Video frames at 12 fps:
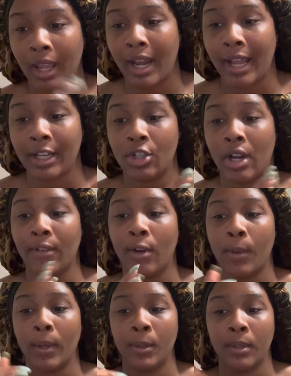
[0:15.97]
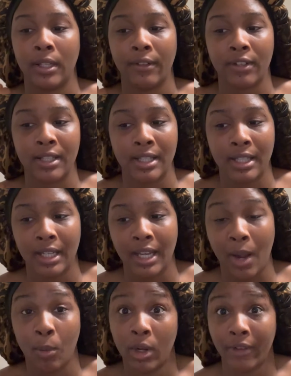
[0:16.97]
I had to drive all the way to a different city. I
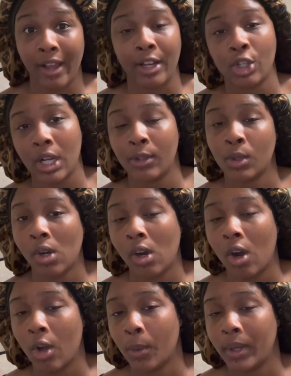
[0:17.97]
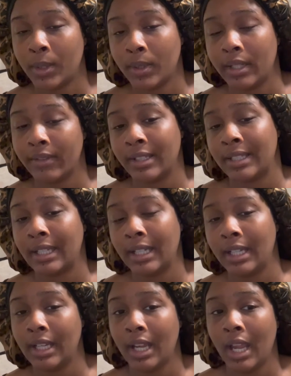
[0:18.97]
would have had to drive to all the way to a different
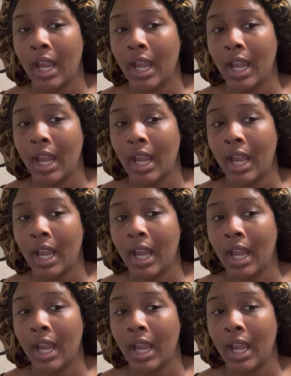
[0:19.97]
city,